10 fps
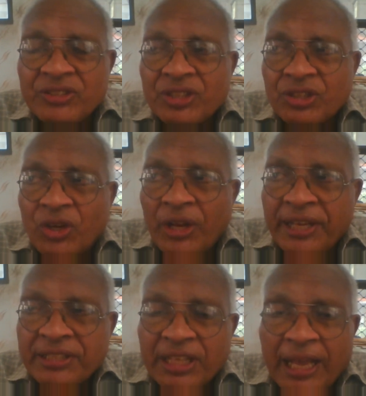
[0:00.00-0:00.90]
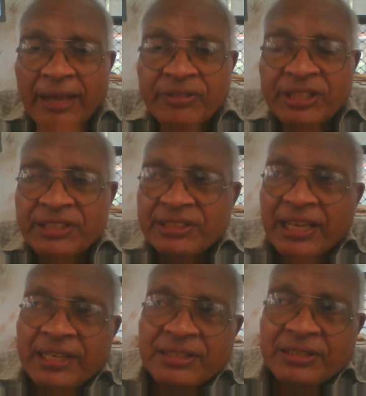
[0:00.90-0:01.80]
and drawings. Every
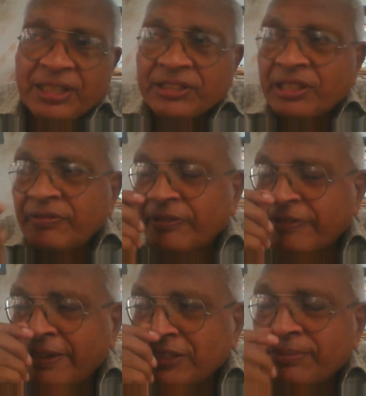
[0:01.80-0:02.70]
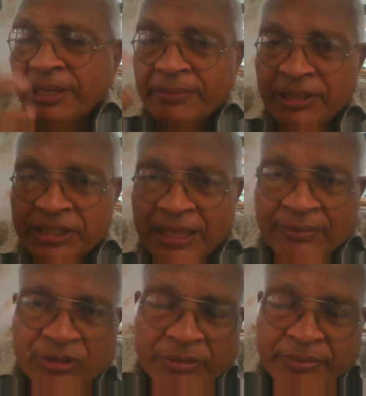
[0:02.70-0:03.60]
design is revised many
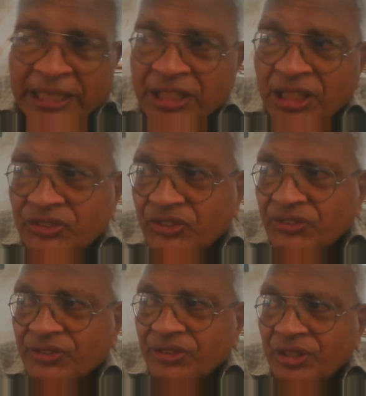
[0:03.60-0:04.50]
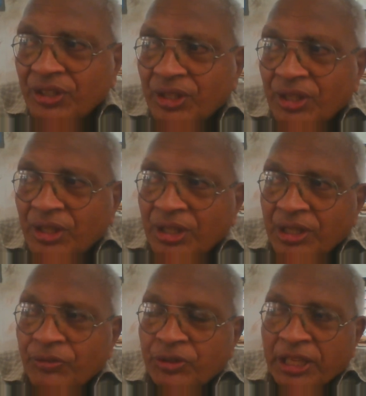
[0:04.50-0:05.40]
times in many cases.
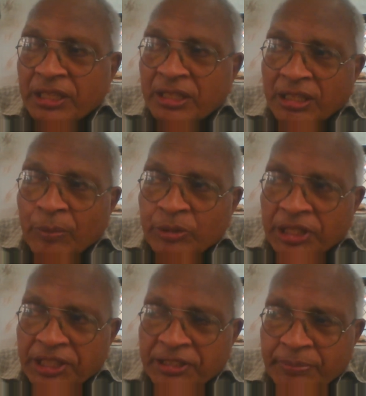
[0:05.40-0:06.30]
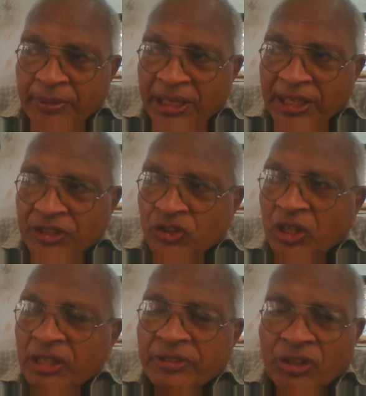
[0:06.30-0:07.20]
If you take complicated buildings
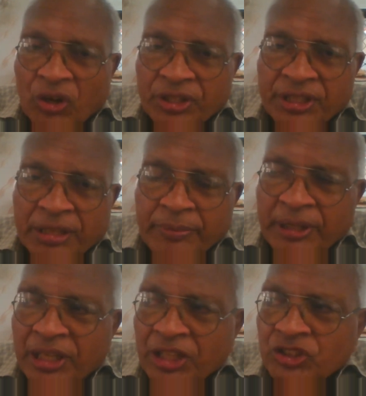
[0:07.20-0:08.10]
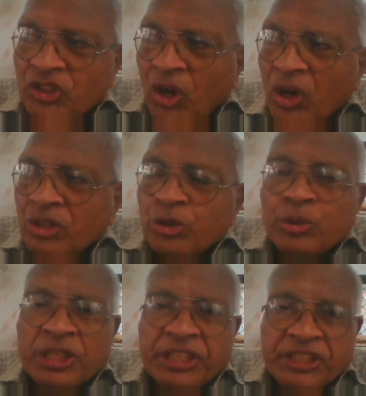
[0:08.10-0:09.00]
or even ordinary buildings or
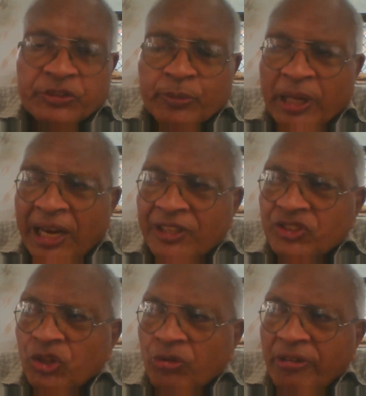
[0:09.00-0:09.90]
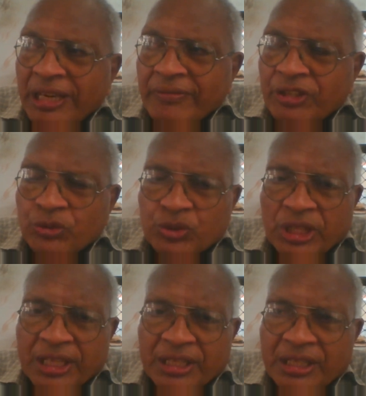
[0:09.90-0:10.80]
utilities plants or whatever you
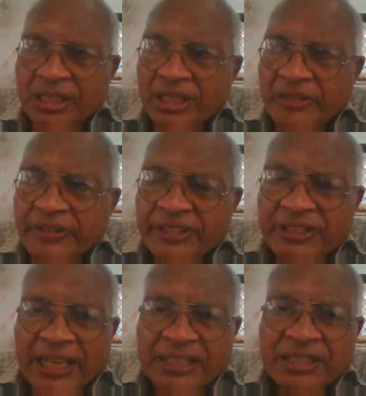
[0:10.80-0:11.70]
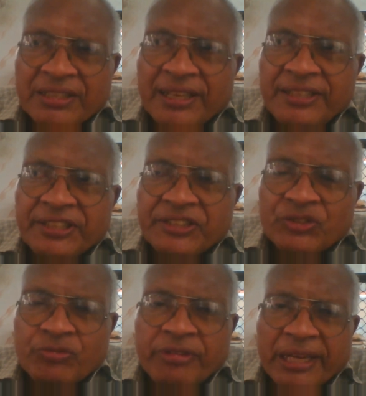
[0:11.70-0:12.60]
say, where
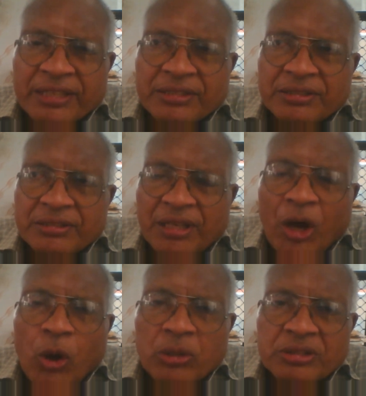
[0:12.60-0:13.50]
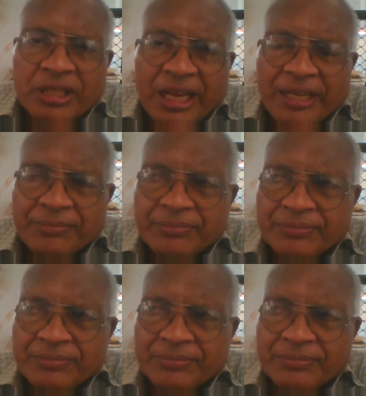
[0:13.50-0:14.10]
technicalities work all time.